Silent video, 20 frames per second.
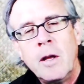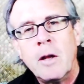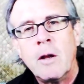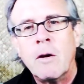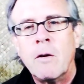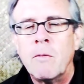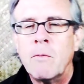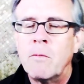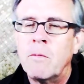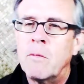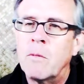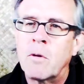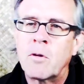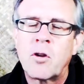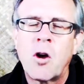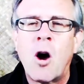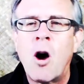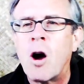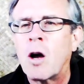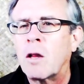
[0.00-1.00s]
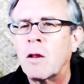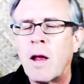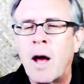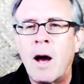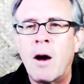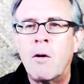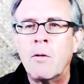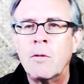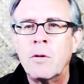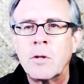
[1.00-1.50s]
you know, talk
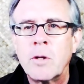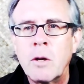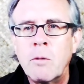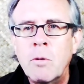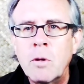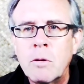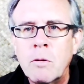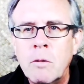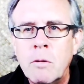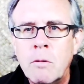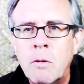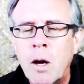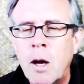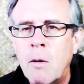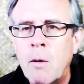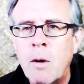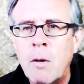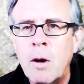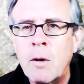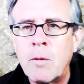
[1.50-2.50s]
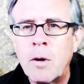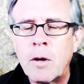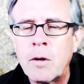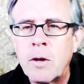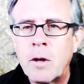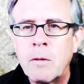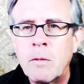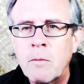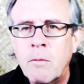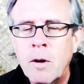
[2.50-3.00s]
loud. And you say, why, why,
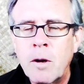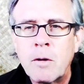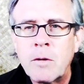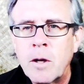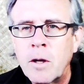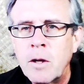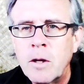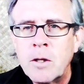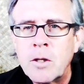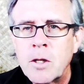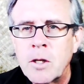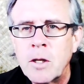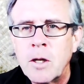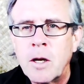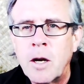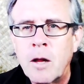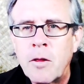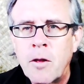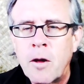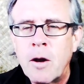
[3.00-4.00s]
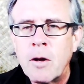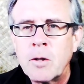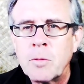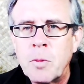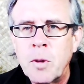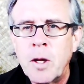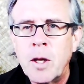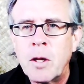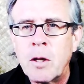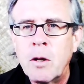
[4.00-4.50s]
aren't they, why aren't they listening? I thought I
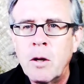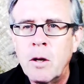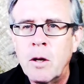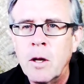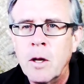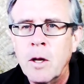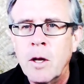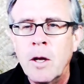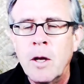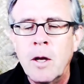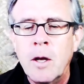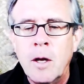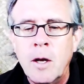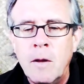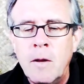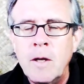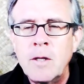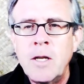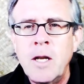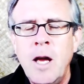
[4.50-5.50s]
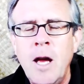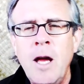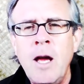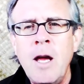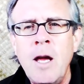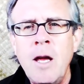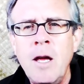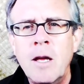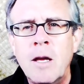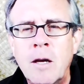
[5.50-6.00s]
was playing good. And they say,
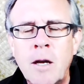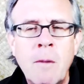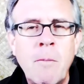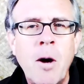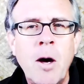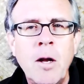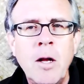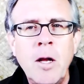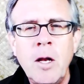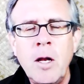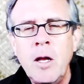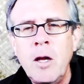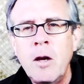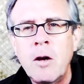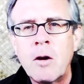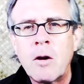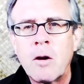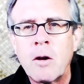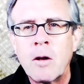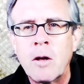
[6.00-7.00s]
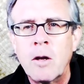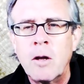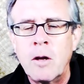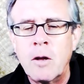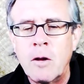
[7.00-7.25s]
hey, come on in here.